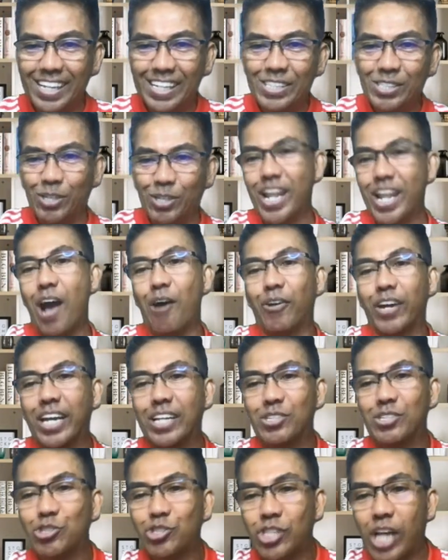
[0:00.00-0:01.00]
So now
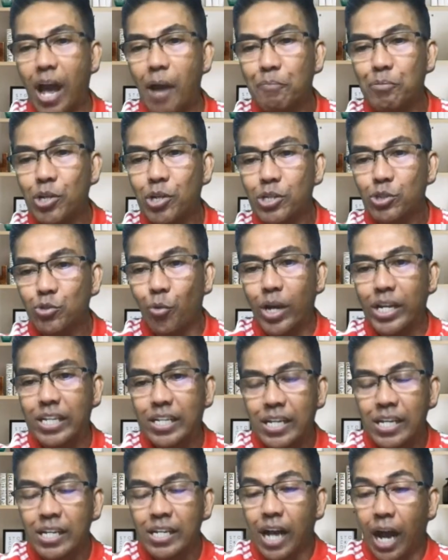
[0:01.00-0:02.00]
in chapter
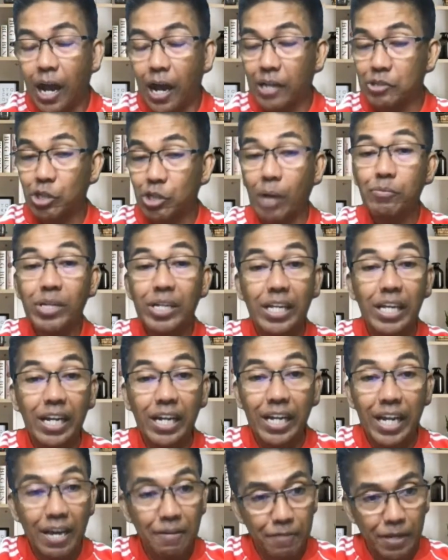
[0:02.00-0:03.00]

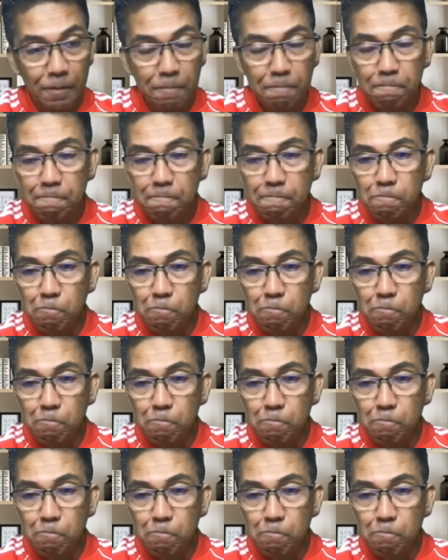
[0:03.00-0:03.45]
11,